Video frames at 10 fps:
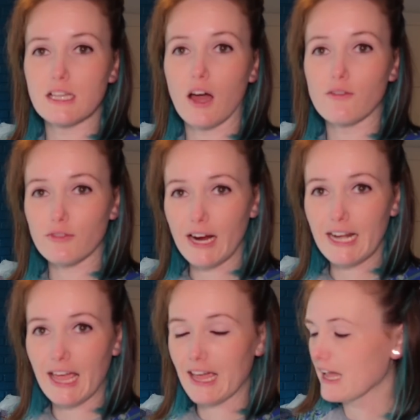on
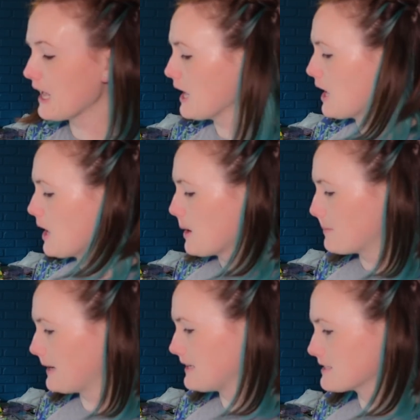Friday,
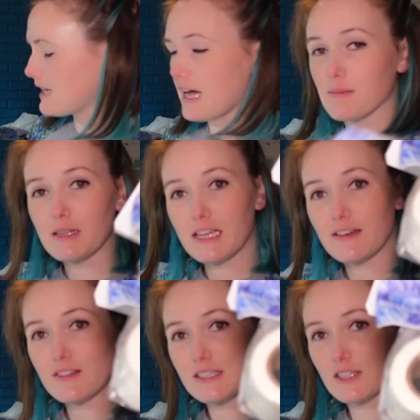but I'm gonna
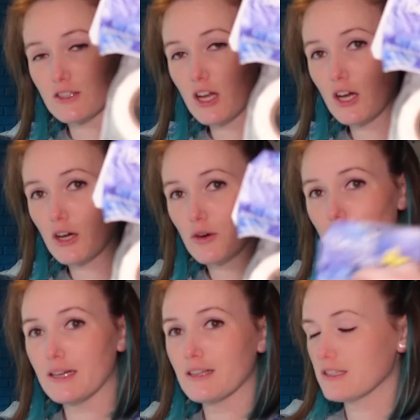give this a
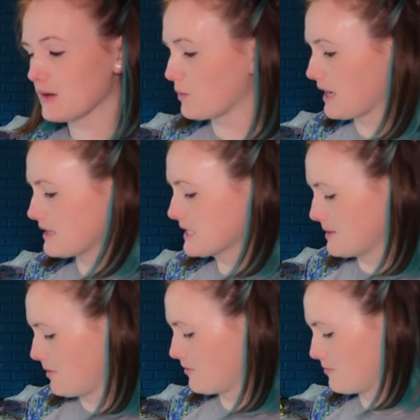go with
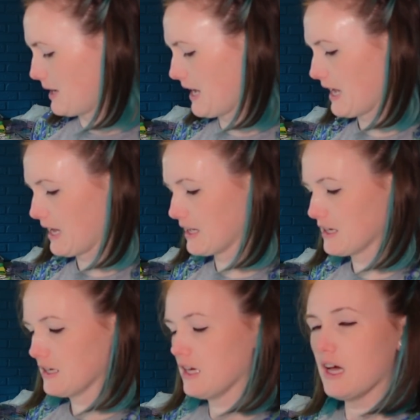some of my
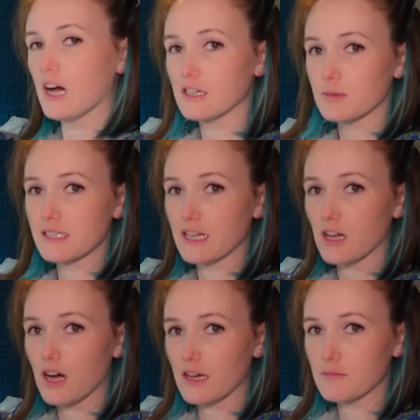100%
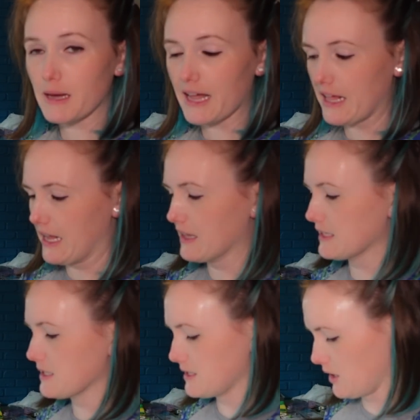cotton batting.
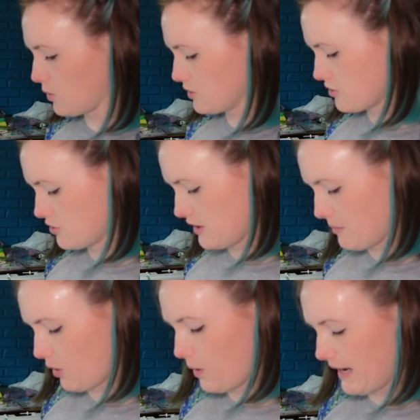This is the Quilter's Dream
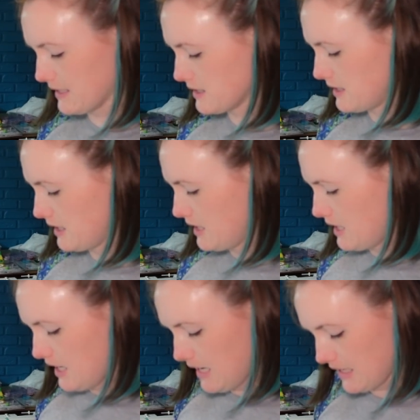Request.
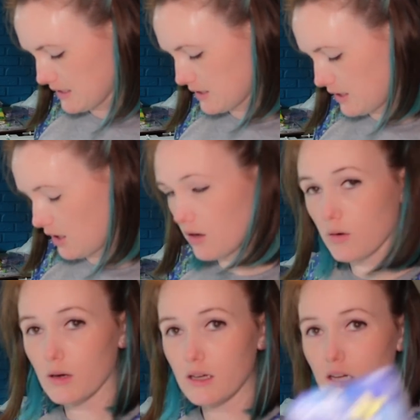And
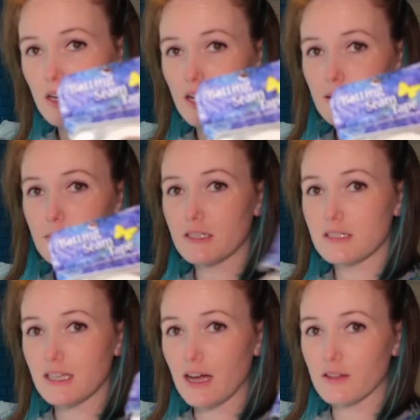so I'm gonna
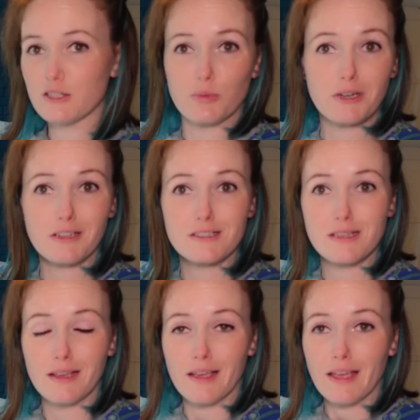see how this
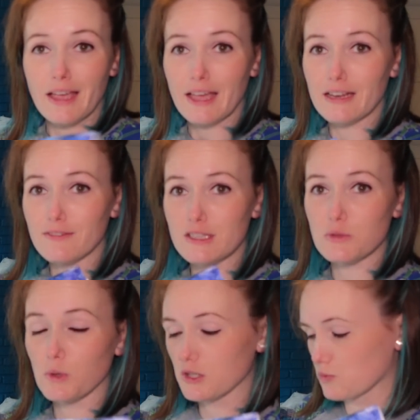works. And if this
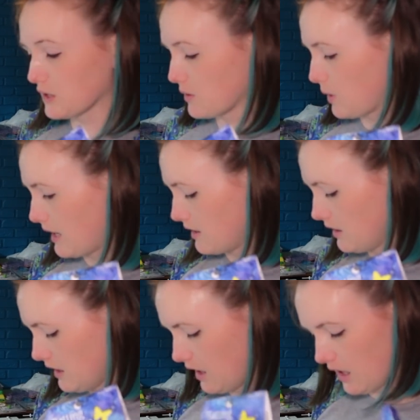works really
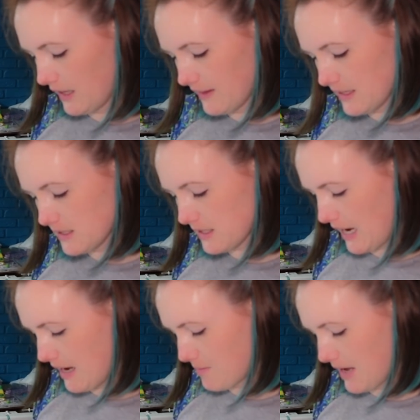well on this,
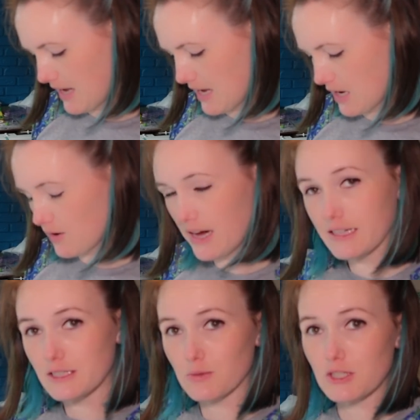I may go ahead
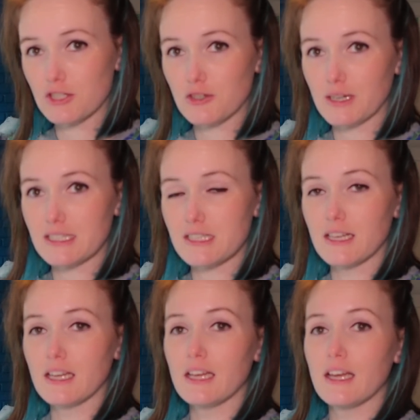and switch to it
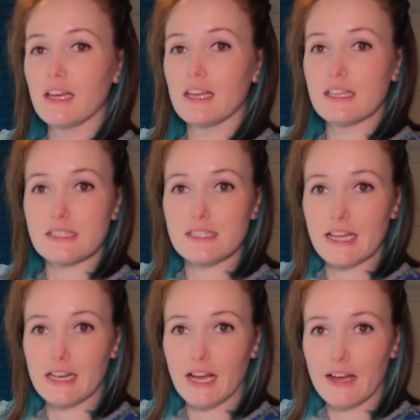
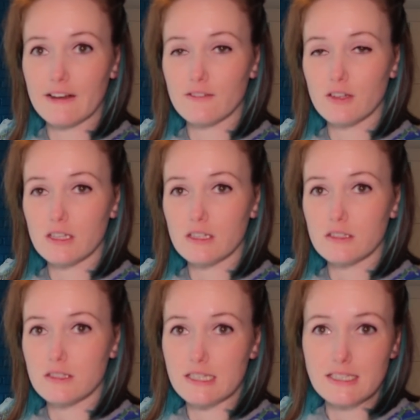instead of
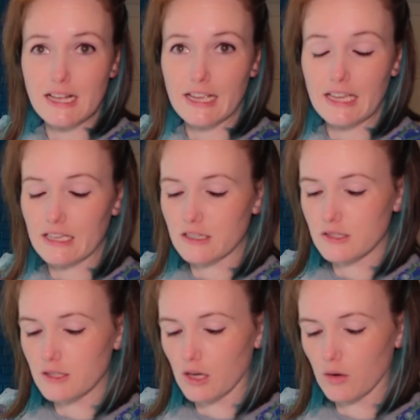zigzagging.
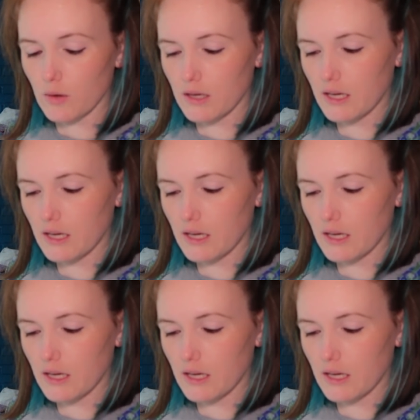So,